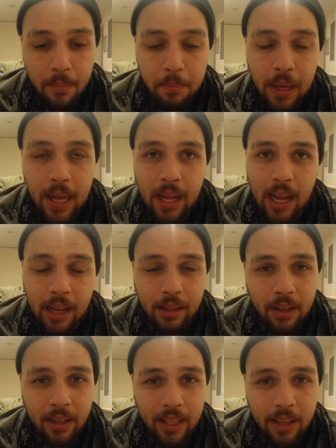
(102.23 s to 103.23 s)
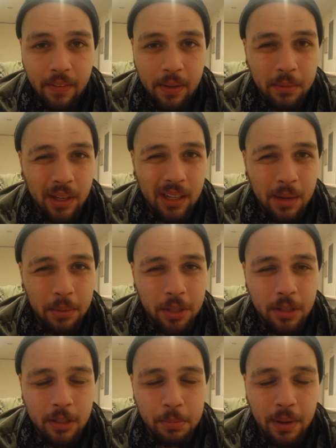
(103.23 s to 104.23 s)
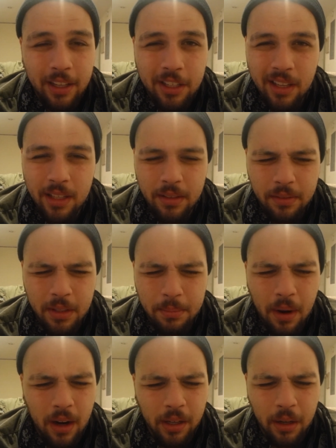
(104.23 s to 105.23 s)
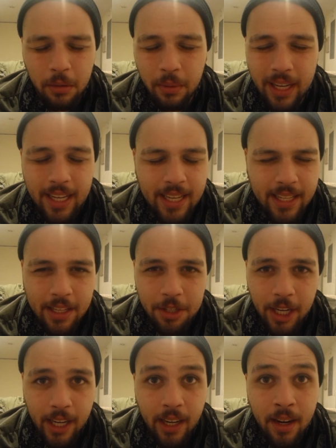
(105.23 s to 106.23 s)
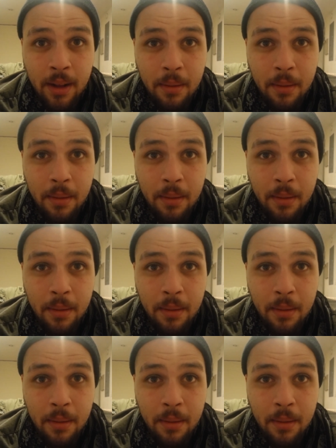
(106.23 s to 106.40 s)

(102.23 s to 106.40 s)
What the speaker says: But I'm going to give him the number 2 spot just because of DeMarco and what he did this year.